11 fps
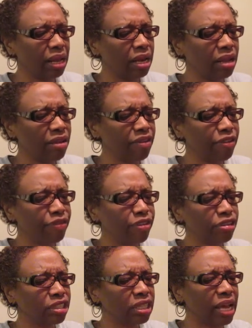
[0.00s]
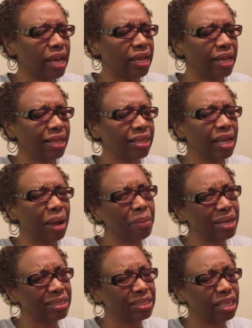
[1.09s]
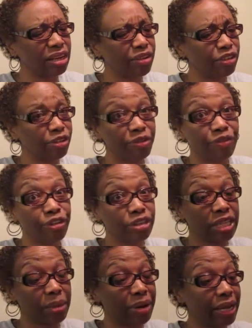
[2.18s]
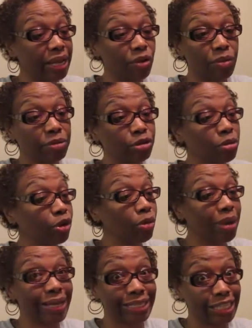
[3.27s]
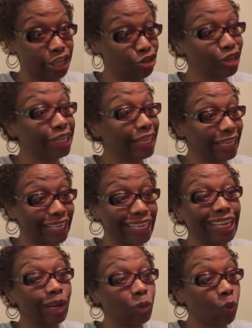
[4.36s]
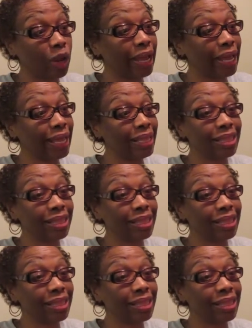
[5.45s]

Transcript: Love at First Sight. I think I might have said Love at First Sight, but I can't remember, so I'm gonna go back and tell you again anyway.